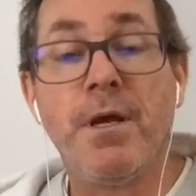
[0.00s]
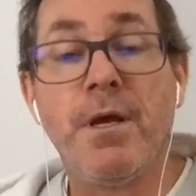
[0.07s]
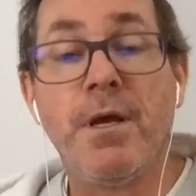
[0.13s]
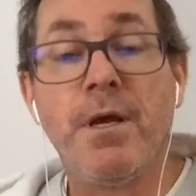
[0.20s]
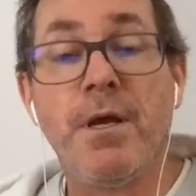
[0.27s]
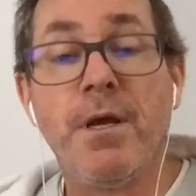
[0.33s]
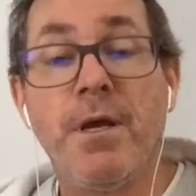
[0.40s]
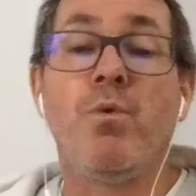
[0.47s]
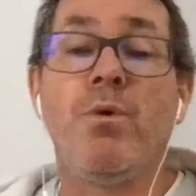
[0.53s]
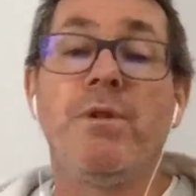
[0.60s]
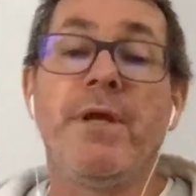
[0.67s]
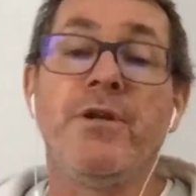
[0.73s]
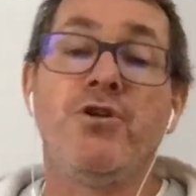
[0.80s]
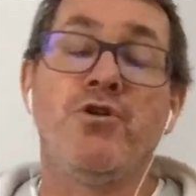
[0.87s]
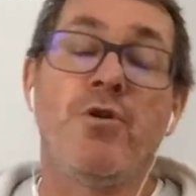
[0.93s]
But will
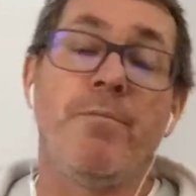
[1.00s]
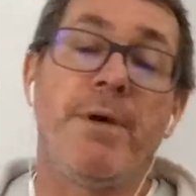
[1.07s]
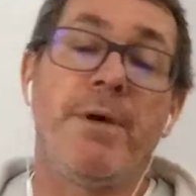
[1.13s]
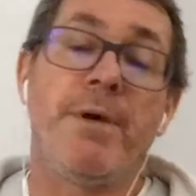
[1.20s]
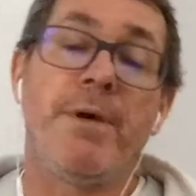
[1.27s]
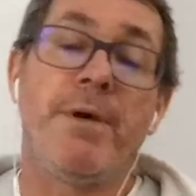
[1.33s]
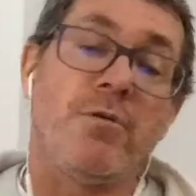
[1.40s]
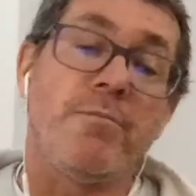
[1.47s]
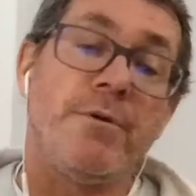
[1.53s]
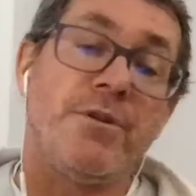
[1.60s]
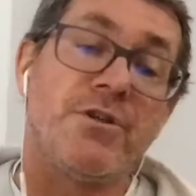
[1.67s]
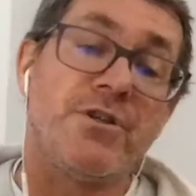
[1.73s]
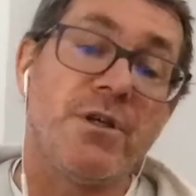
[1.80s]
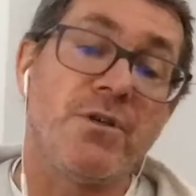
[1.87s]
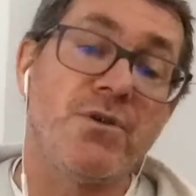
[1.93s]
they do a better job in
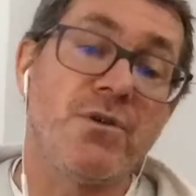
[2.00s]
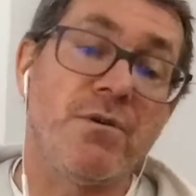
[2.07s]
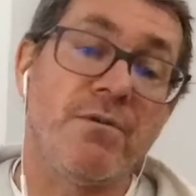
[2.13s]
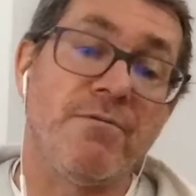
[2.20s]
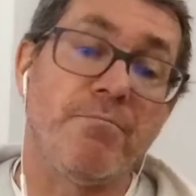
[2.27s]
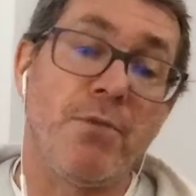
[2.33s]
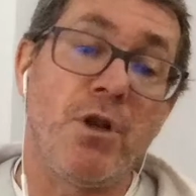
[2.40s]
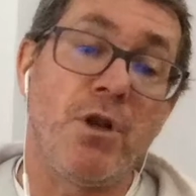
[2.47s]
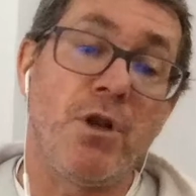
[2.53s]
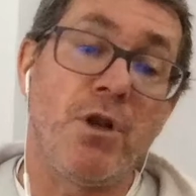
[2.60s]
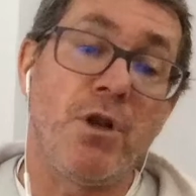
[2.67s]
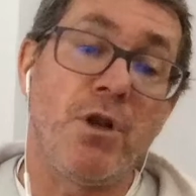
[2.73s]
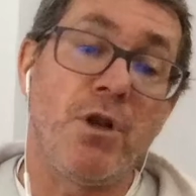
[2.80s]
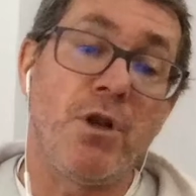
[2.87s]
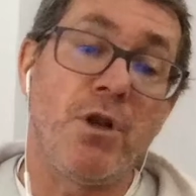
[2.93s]
the sense of
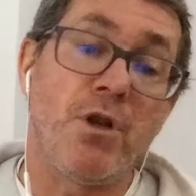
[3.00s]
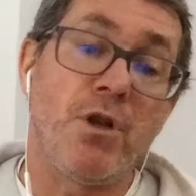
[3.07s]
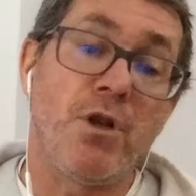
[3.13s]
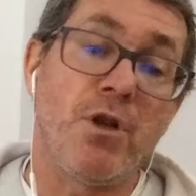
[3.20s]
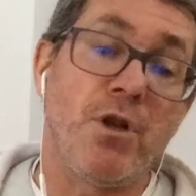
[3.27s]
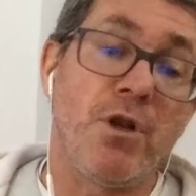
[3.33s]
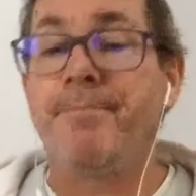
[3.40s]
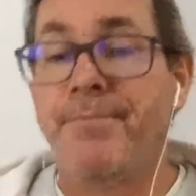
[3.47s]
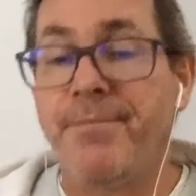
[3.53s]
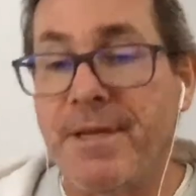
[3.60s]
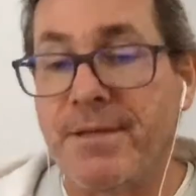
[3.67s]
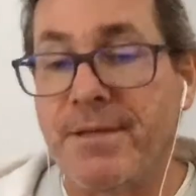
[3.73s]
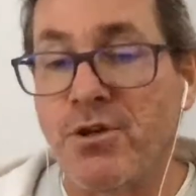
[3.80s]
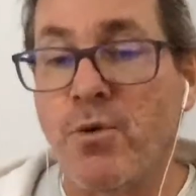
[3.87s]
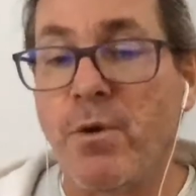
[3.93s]
blockchain?
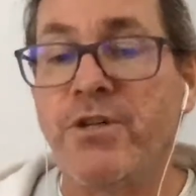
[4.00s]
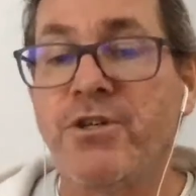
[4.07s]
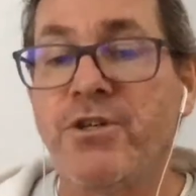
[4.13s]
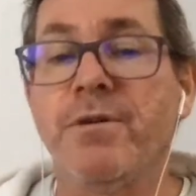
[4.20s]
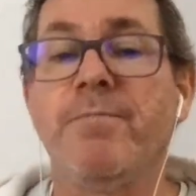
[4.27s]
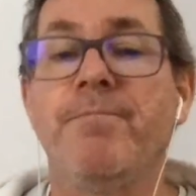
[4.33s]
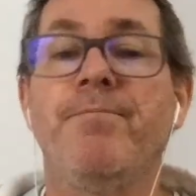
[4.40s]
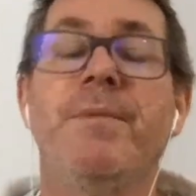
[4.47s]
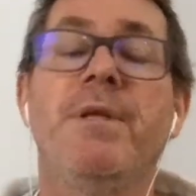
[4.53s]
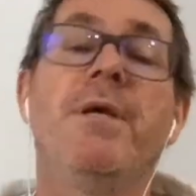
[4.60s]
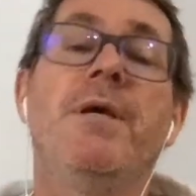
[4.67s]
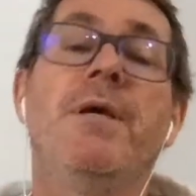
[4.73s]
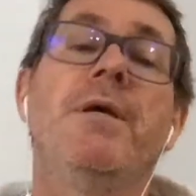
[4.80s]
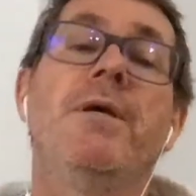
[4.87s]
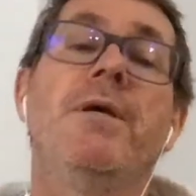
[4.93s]
That's a question.
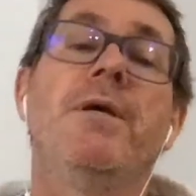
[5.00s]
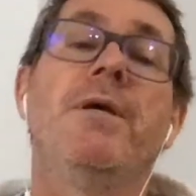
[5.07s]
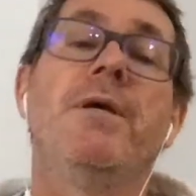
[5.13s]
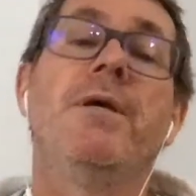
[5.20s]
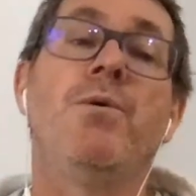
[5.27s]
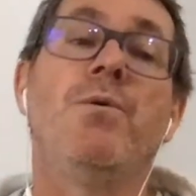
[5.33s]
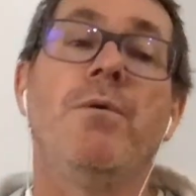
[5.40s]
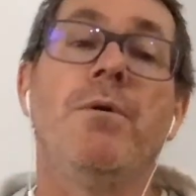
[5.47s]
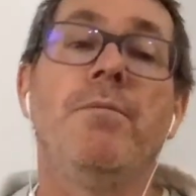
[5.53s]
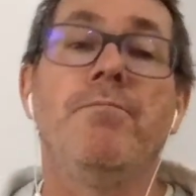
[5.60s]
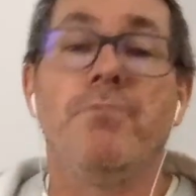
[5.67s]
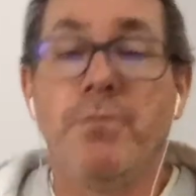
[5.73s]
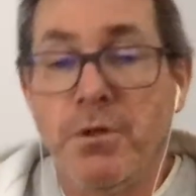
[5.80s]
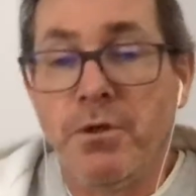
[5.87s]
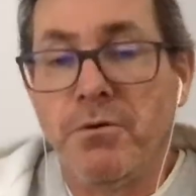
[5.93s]
So,
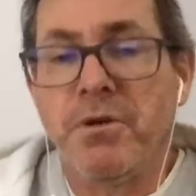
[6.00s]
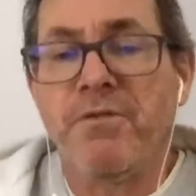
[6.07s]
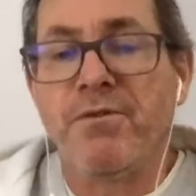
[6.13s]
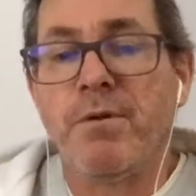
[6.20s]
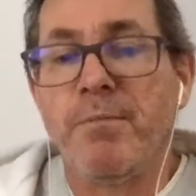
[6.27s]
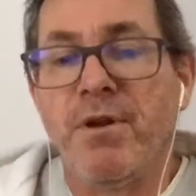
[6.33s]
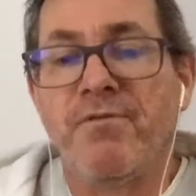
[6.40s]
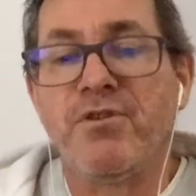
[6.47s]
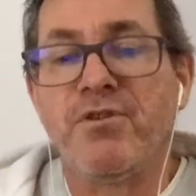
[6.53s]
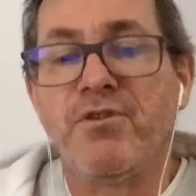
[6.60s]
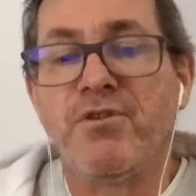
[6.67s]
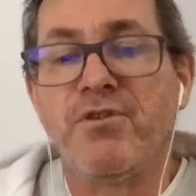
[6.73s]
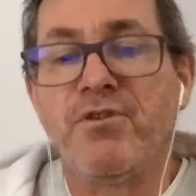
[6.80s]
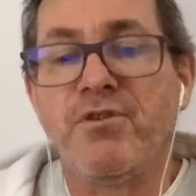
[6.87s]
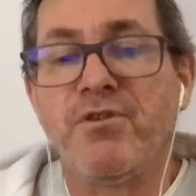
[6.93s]
given a bit of
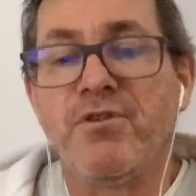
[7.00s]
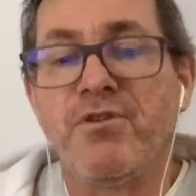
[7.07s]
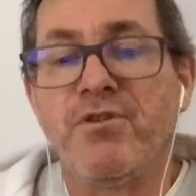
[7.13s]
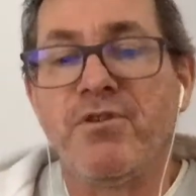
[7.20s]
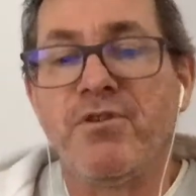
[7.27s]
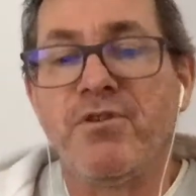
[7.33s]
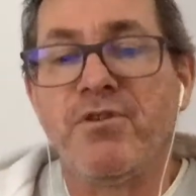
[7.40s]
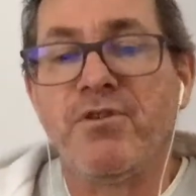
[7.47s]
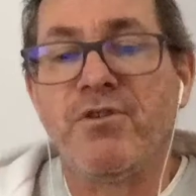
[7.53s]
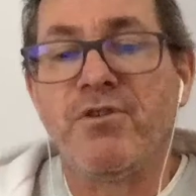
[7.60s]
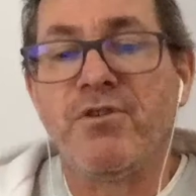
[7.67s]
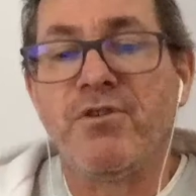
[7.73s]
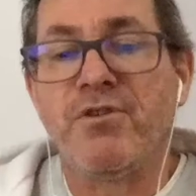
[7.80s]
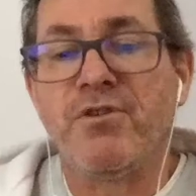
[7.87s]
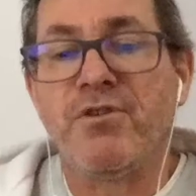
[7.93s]
discussion, you might actually be
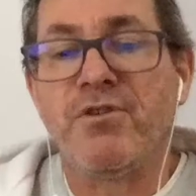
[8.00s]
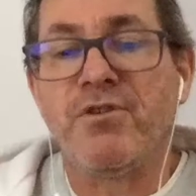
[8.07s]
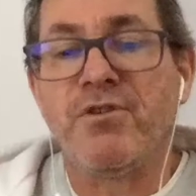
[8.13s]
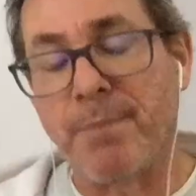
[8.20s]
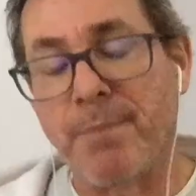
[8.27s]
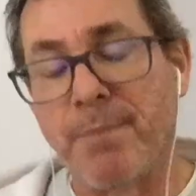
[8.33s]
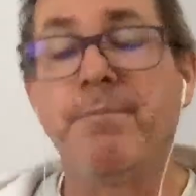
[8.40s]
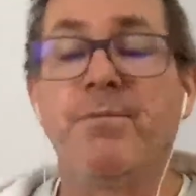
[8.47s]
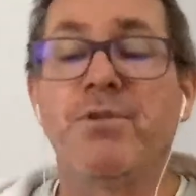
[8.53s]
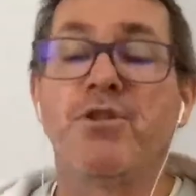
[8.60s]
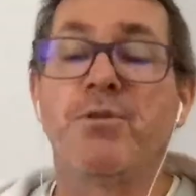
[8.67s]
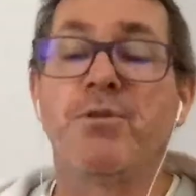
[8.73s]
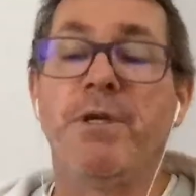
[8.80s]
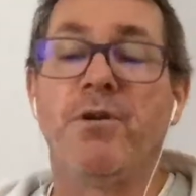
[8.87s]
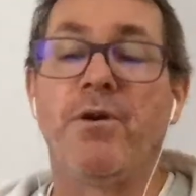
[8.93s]
able to get them up to
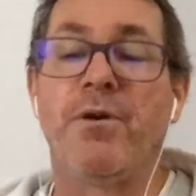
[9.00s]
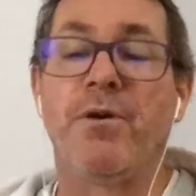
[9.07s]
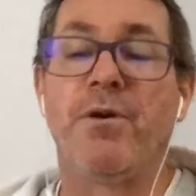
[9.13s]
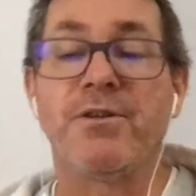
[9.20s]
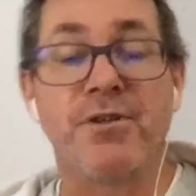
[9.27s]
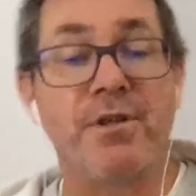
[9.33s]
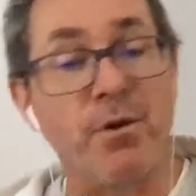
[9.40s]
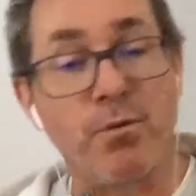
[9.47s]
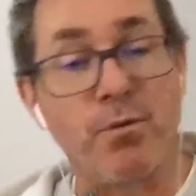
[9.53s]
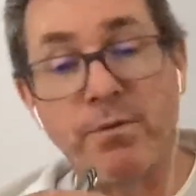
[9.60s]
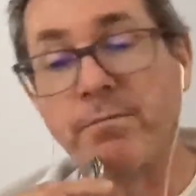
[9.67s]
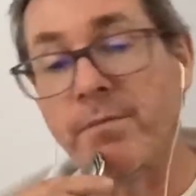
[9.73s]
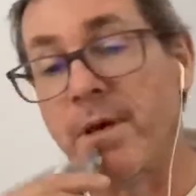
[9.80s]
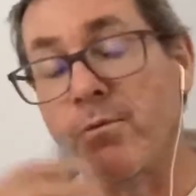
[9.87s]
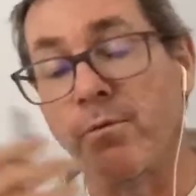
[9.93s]
speed on that. So that
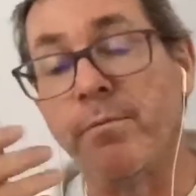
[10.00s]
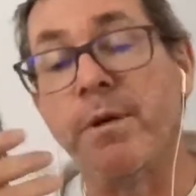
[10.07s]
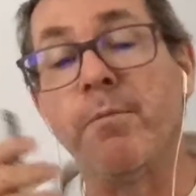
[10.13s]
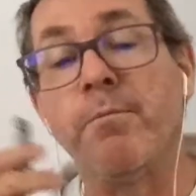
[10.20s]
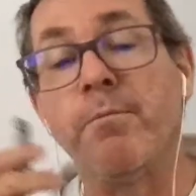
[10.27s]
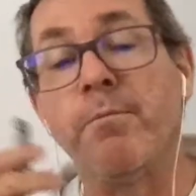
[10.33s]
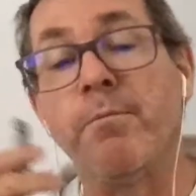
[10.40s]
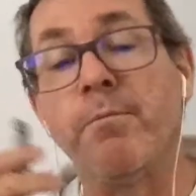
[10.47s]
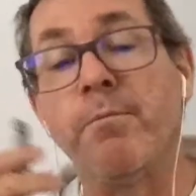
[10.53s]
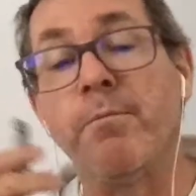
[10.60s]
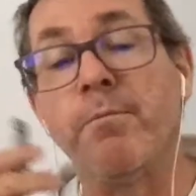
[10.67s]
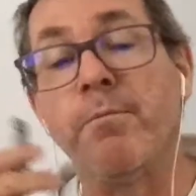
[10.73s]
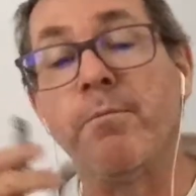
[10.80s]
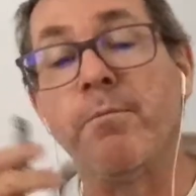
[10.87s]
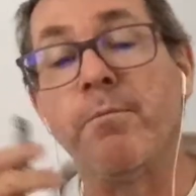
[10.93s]
would be a
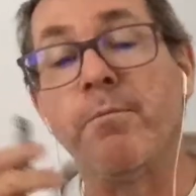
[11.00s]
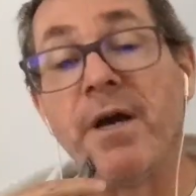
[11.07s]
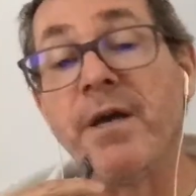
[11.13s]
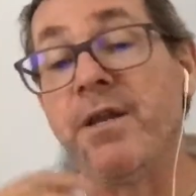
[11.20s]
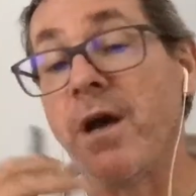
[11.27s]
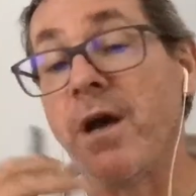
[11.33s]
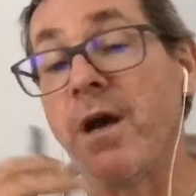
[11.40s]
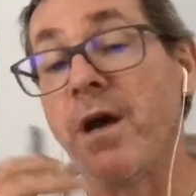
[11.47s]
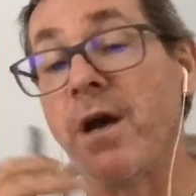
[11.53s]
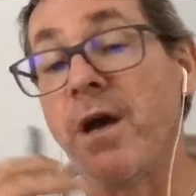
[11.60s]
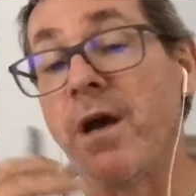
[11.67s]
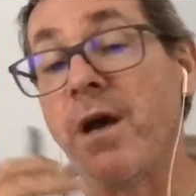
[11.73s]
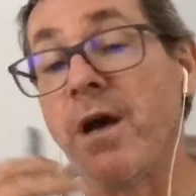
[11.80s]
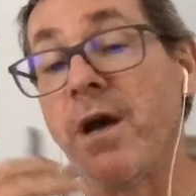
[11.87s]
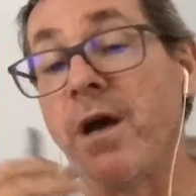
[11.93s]
possibility. I
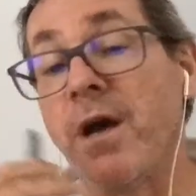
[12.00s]
didn't